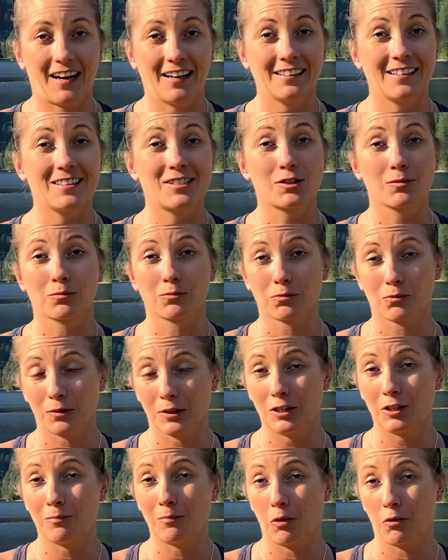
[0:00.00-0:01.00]
I need some
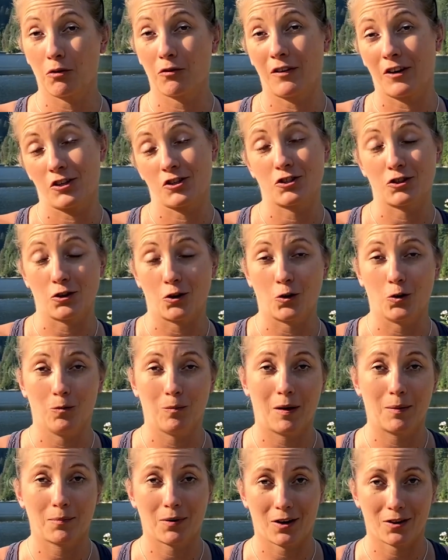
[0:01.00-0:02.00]
real motivation to hold
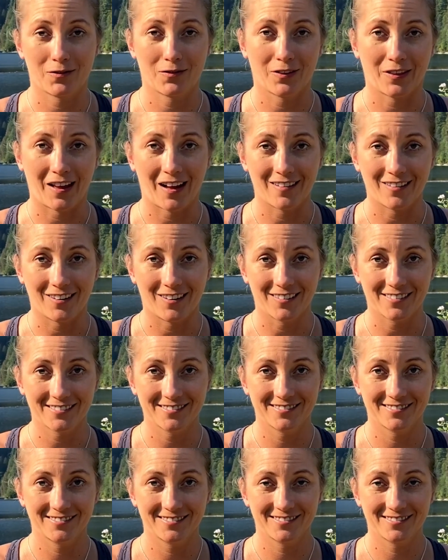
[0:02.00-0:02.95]
my breath for that long.